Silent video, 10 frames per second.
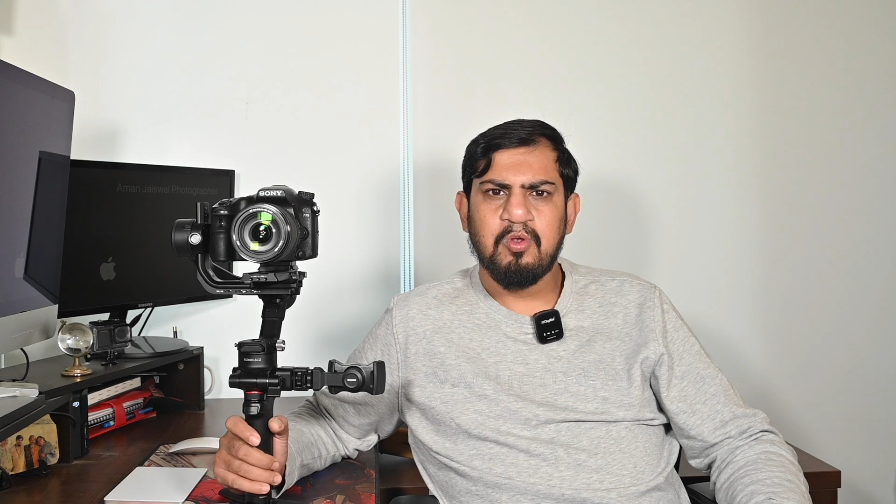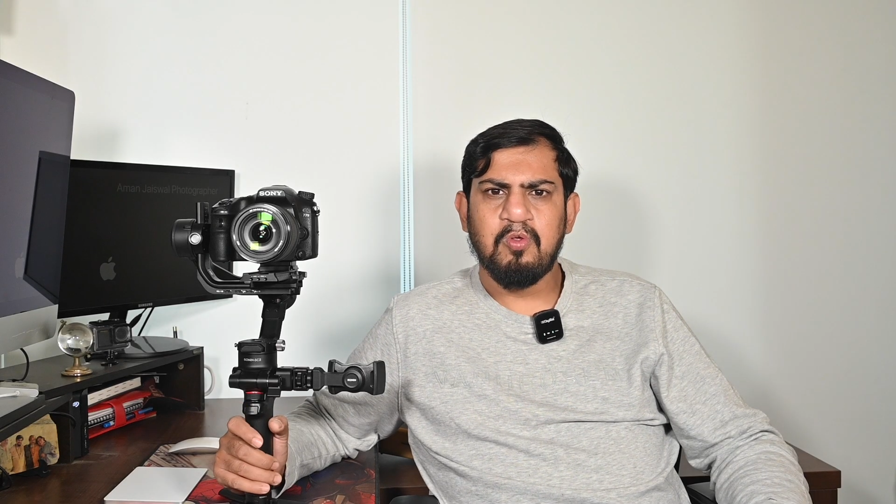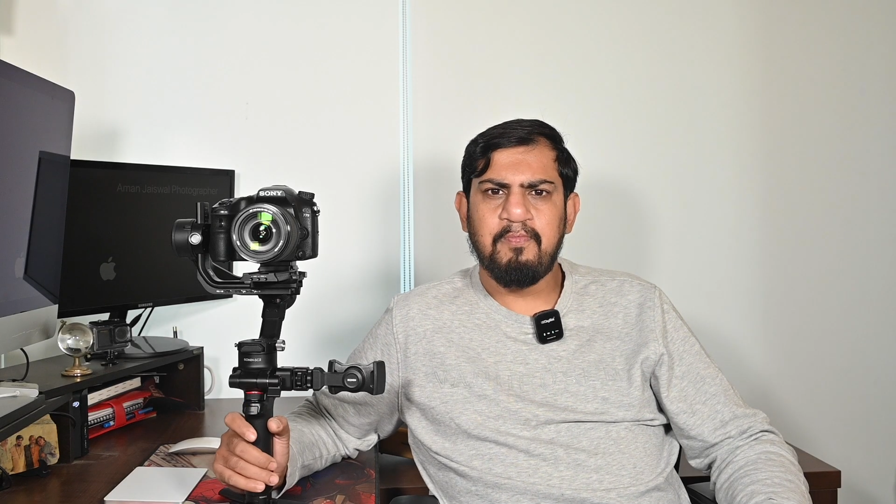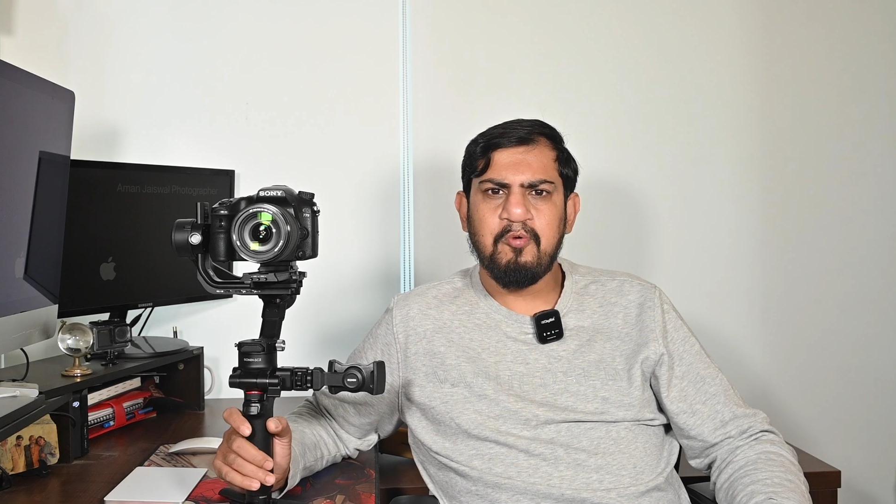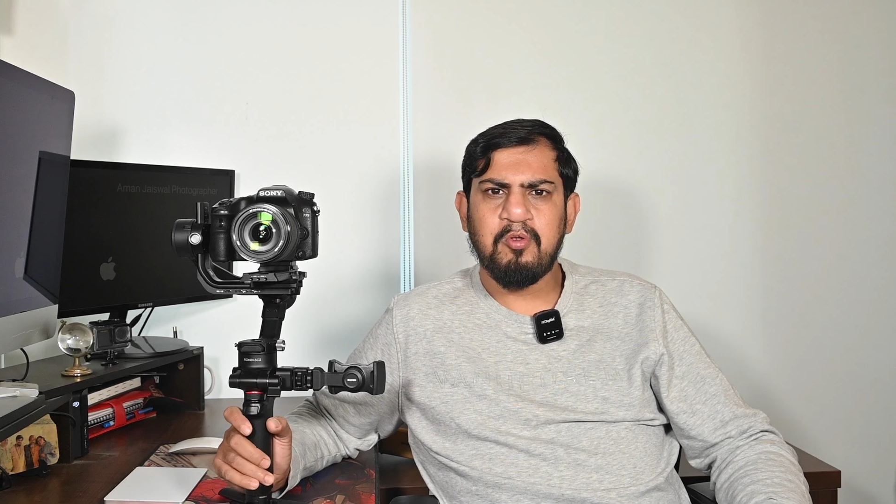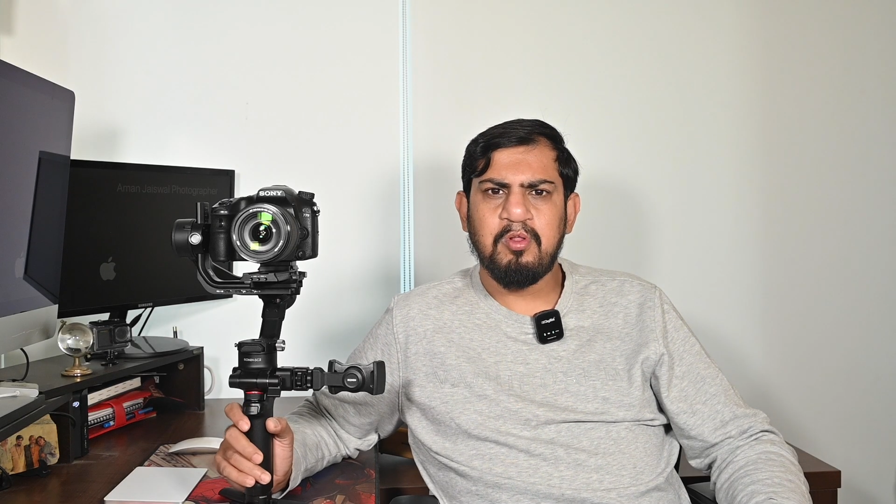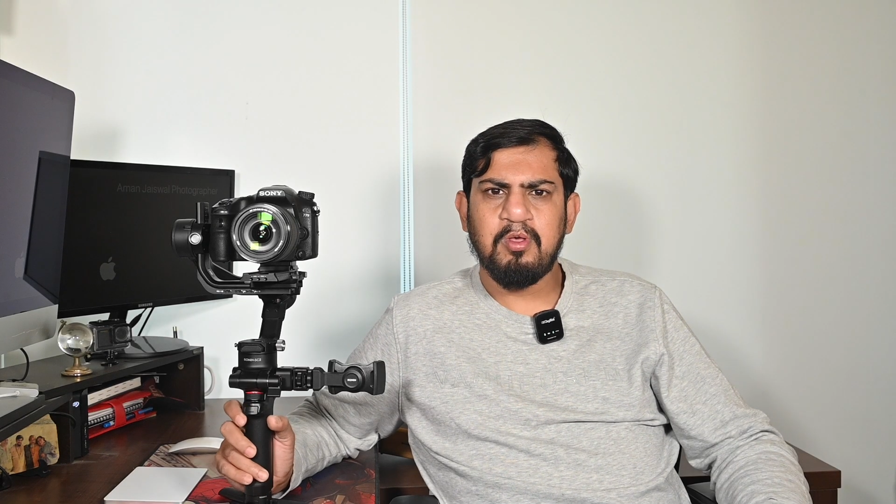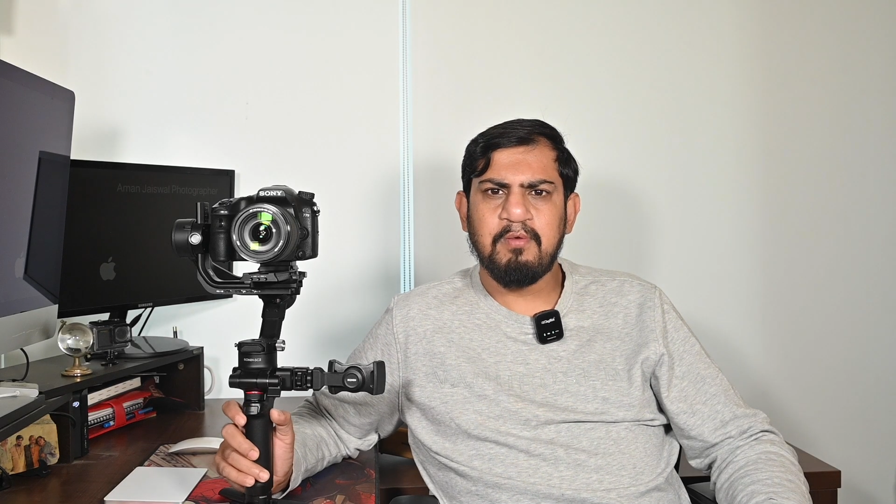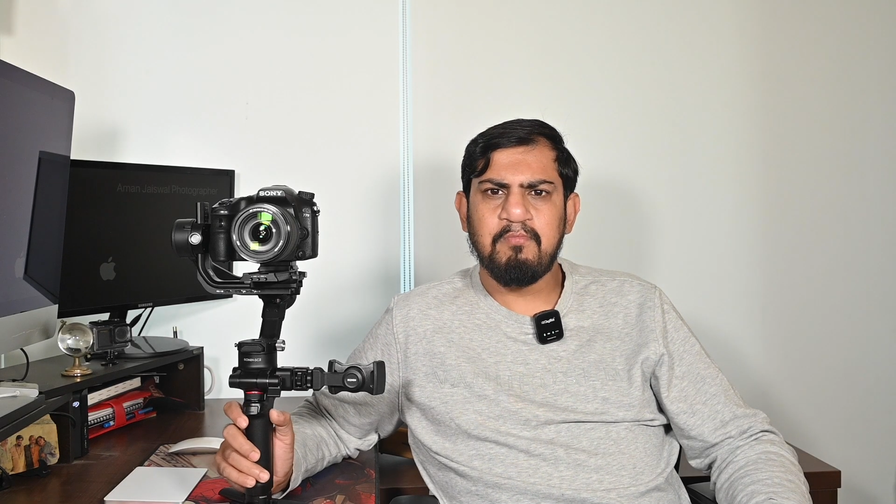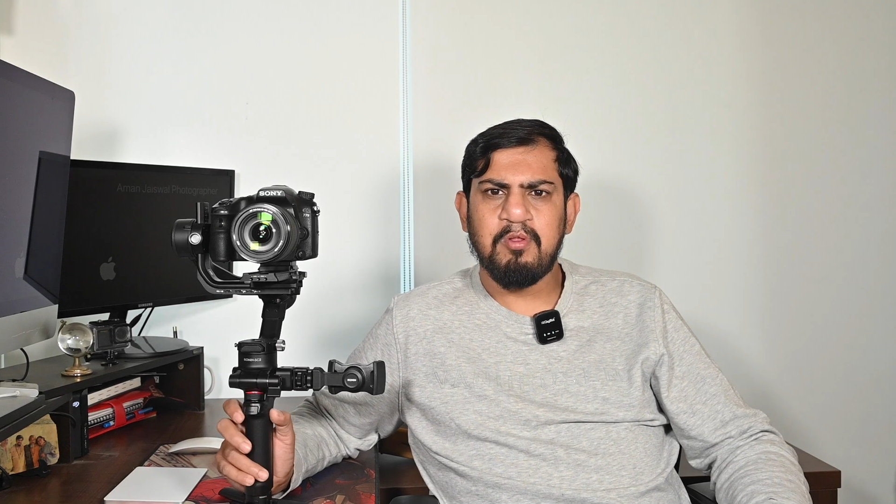To put the
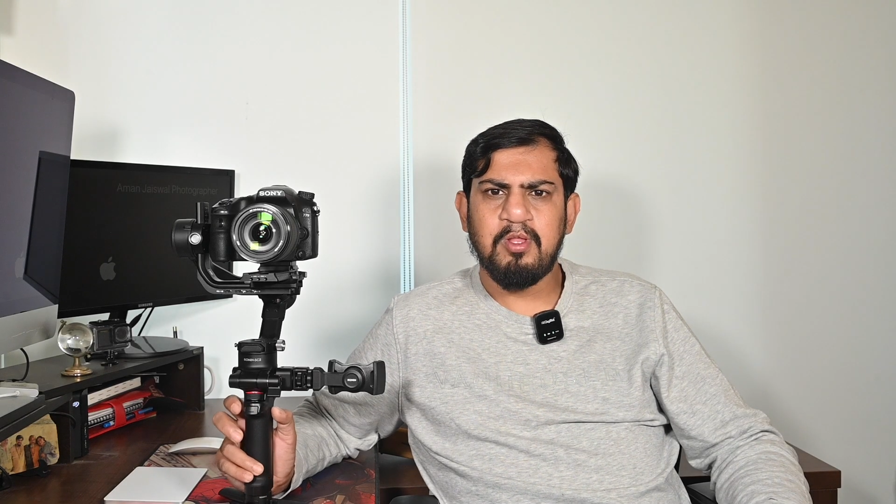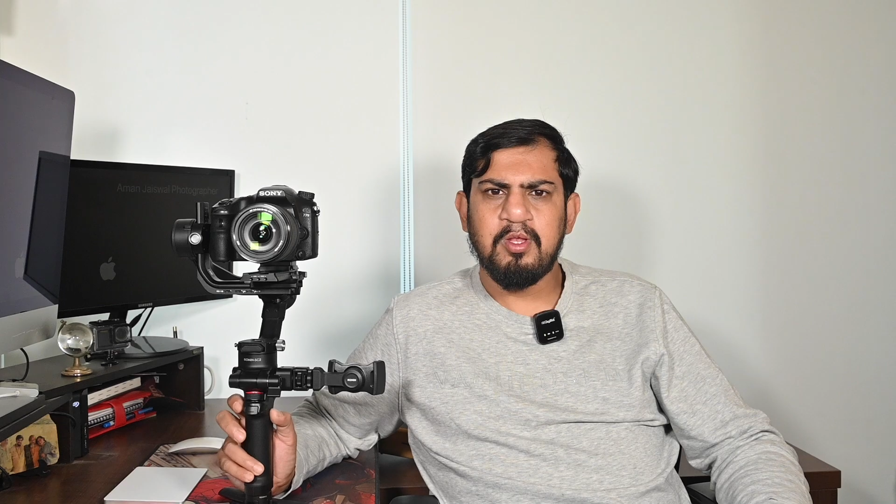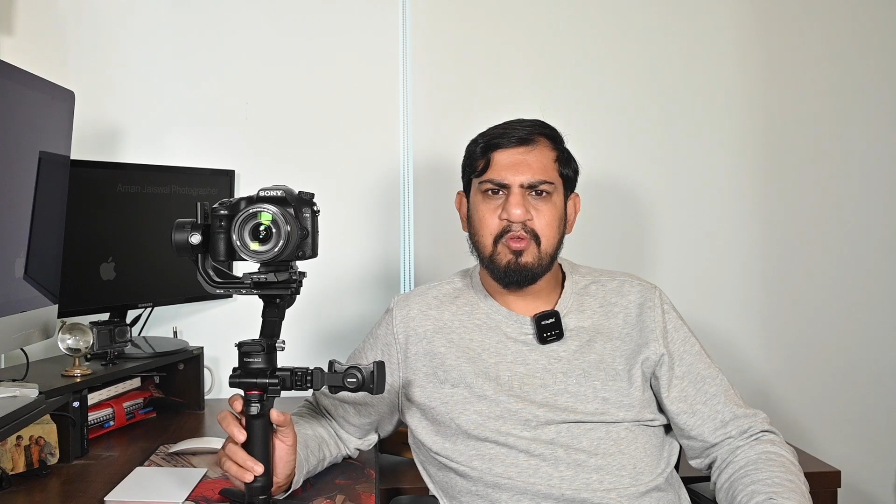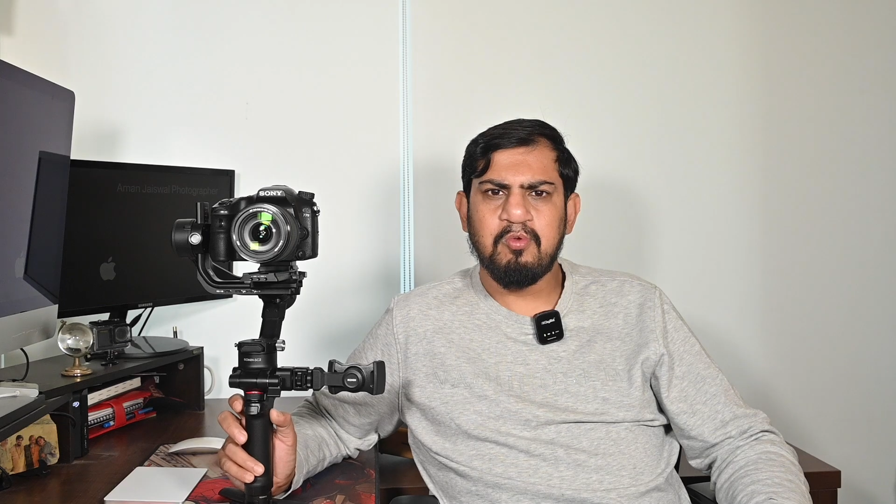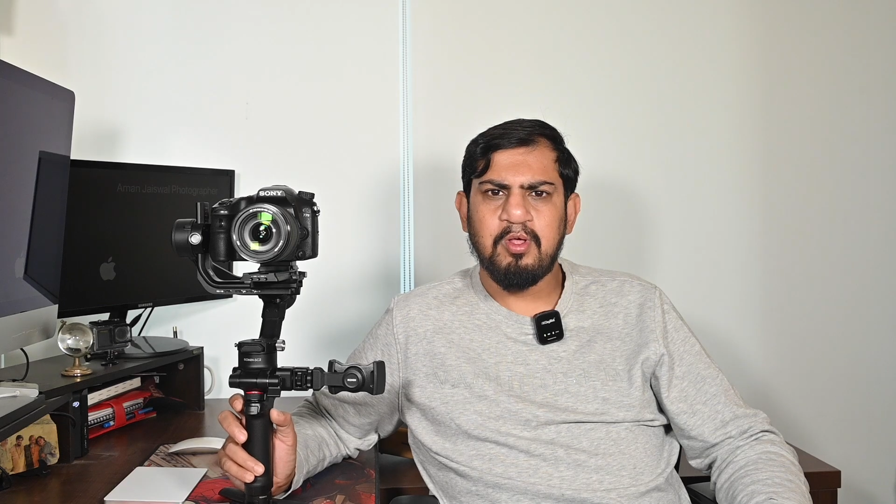gimbal into